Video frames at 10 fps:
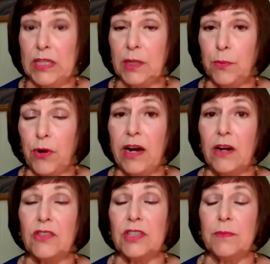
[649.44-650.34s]
weekly
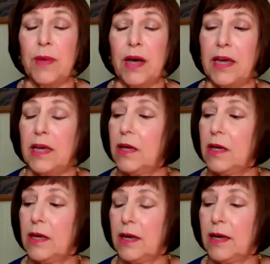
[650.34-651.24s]
prayers in my
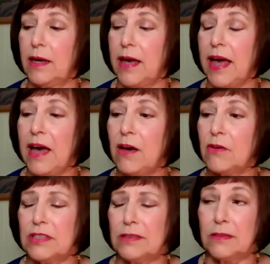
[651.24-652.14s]

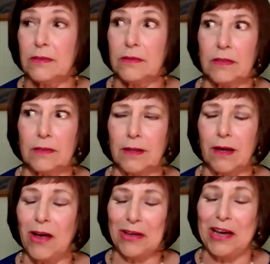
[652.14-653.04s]
house, and
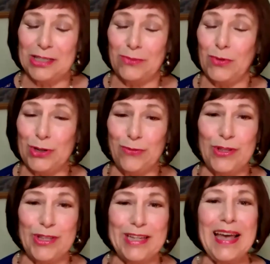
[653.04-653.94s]
all kinds of
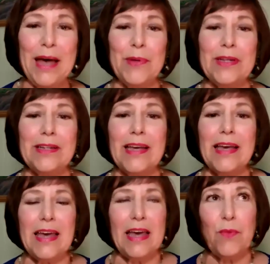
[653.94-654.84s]
wonderful things happened.
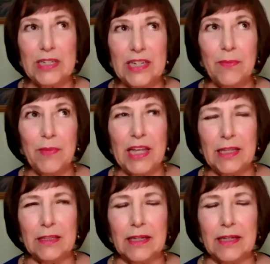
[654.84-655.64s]
And one time,